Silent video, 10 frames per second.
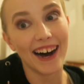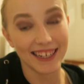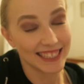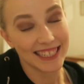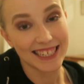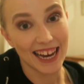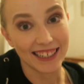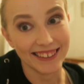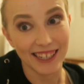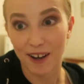I did.
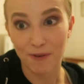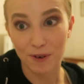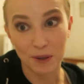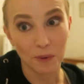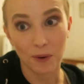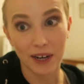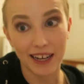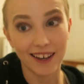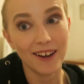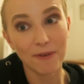And I've already worn
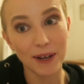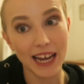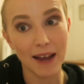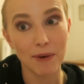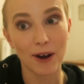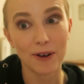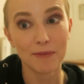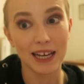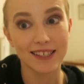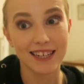it. We came
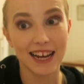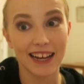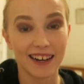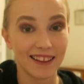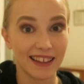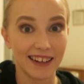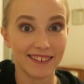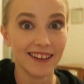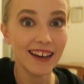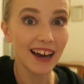home yesterday and
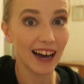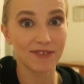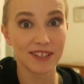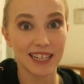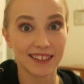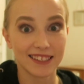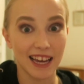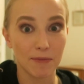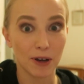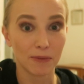then after dance
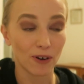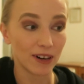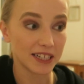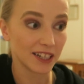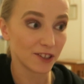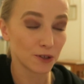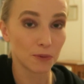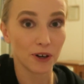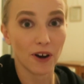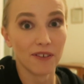came home, got ready and I just
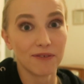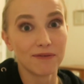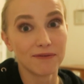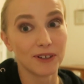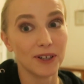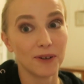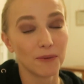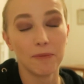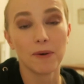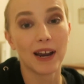put it on for
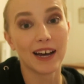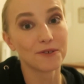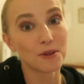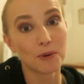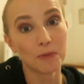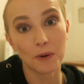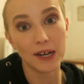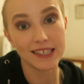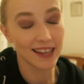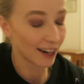when we went out to the pub
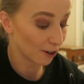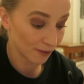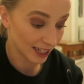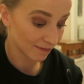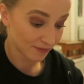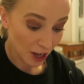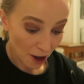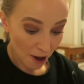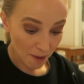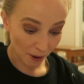quiz. And I love it.
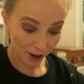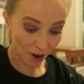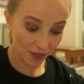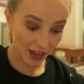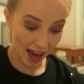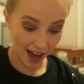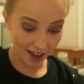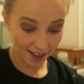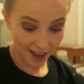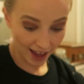But I got
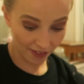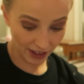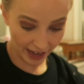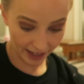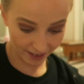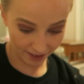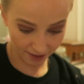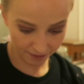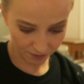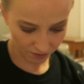that. And then